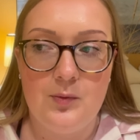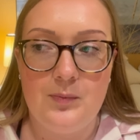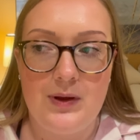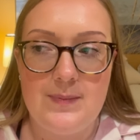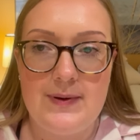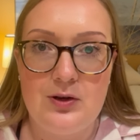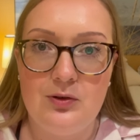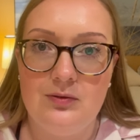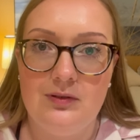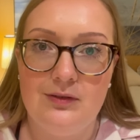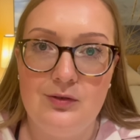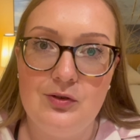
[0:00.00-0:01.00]
Maybe
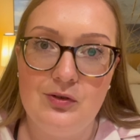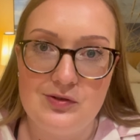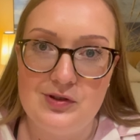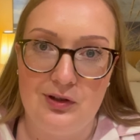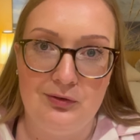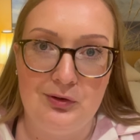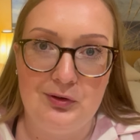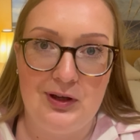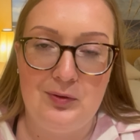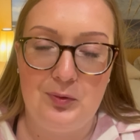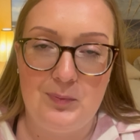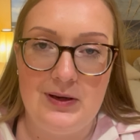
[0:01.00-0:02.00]
not so
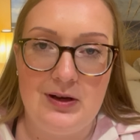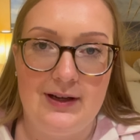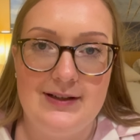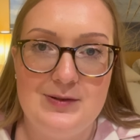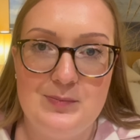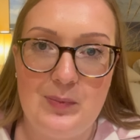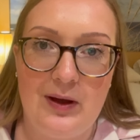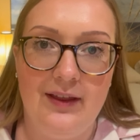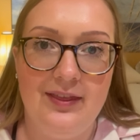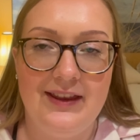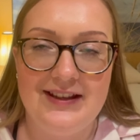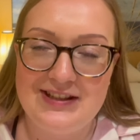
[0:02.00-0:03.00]
rocky would be nice,
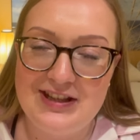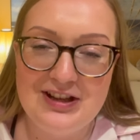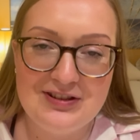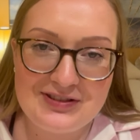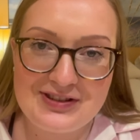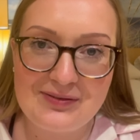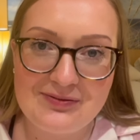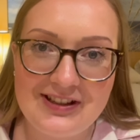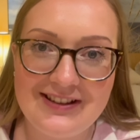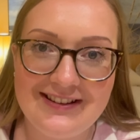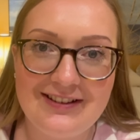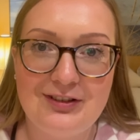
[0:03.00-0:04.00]
but that's not
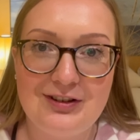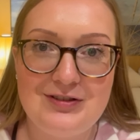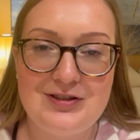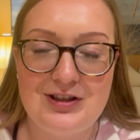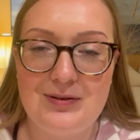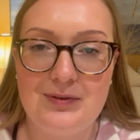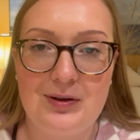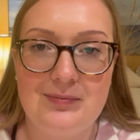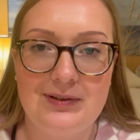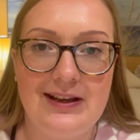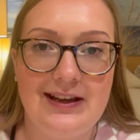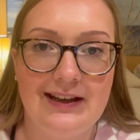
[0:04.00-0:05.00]
something that the cruise ship
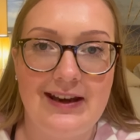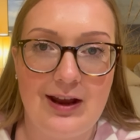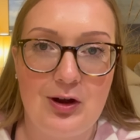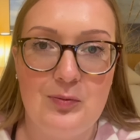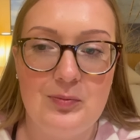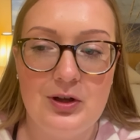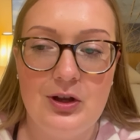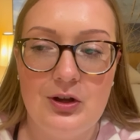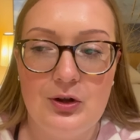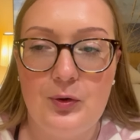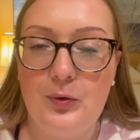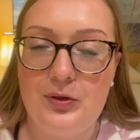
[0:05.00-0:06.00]
company can help,
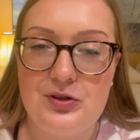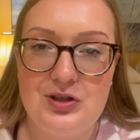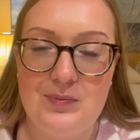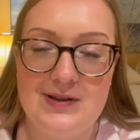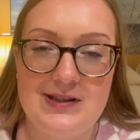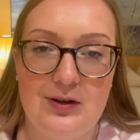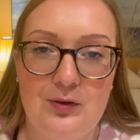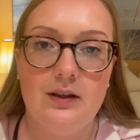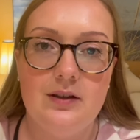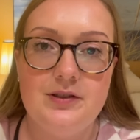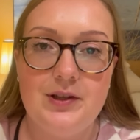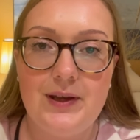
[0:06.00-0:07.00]
or the ship itself.
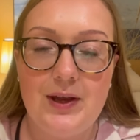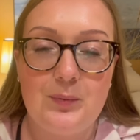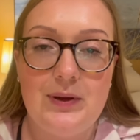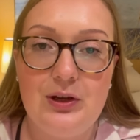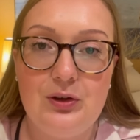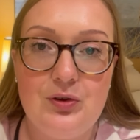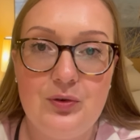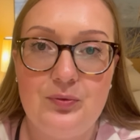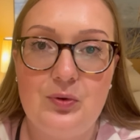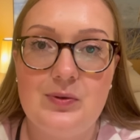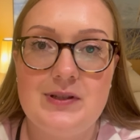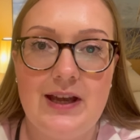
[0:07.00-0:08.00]
So yeah, we could not
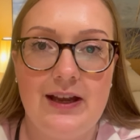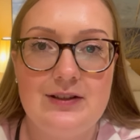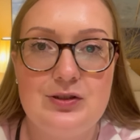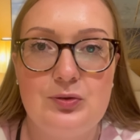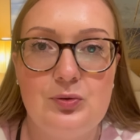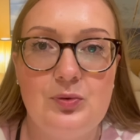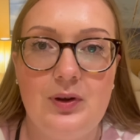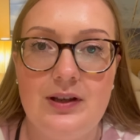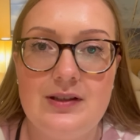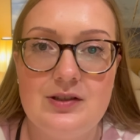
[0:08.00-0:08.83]
fault it at all.